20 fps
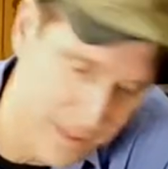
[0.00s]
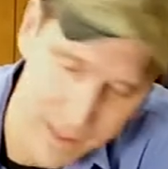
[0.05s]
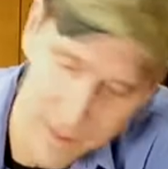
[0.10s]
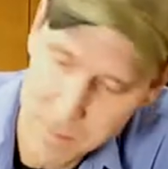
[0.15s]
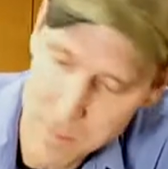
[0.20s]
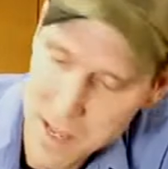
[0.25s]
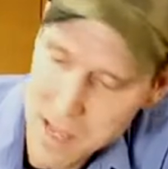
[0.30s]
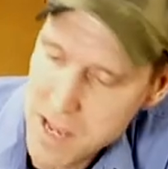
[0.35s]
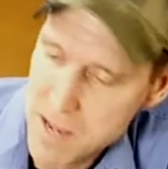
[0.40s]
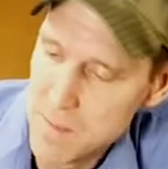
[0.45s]
they
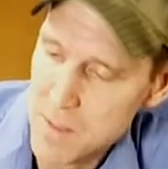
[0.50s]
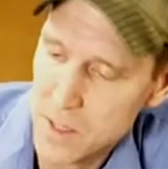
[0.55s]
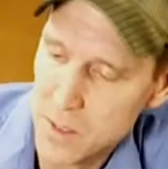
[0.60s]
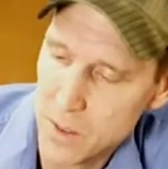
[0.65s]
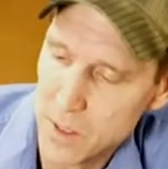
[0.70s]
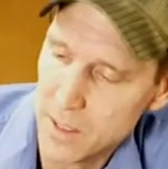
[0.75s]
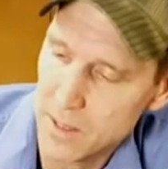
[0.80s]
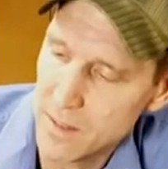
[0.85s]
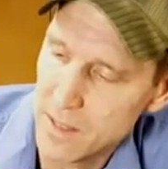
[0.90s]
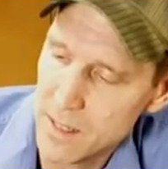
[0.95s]
pay me or
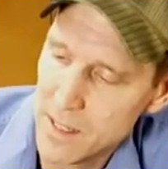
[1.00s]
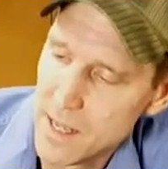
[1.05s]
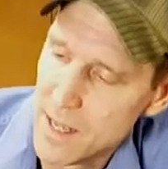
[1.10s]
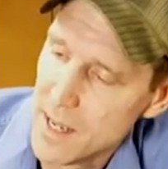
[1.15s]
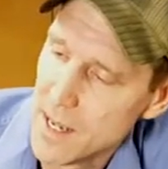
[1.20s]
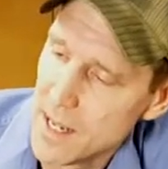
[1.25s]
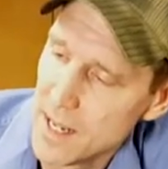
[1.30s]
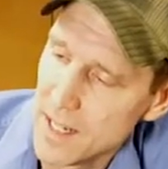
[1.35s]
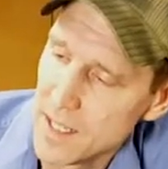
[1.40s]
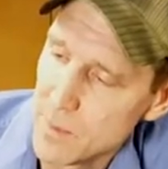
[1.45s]
anything.
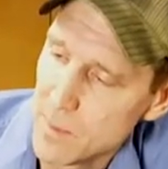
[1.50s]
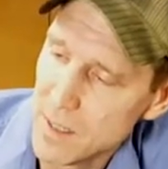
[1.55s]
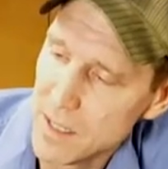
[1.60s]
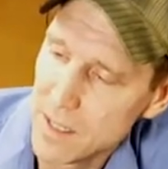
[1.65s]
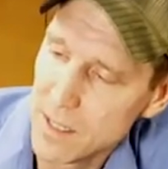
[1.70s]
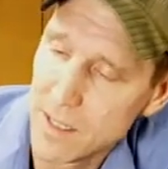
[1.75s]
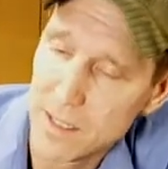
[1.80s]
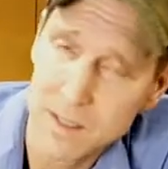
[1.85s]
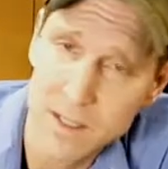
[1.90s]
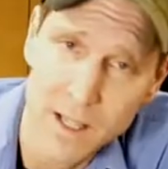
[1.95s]
It's
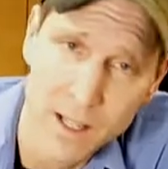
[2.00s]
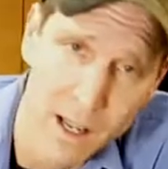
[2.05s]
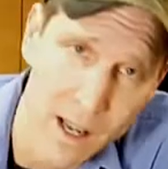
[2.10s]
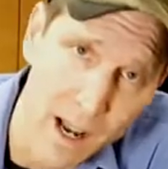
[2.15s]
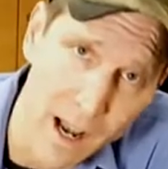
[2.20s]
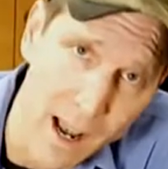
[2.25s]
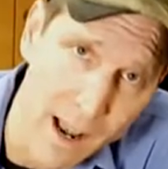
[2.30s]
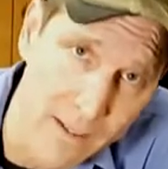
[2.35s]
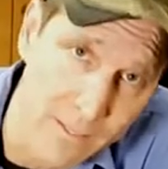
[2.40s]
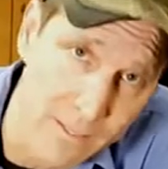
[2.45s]
because I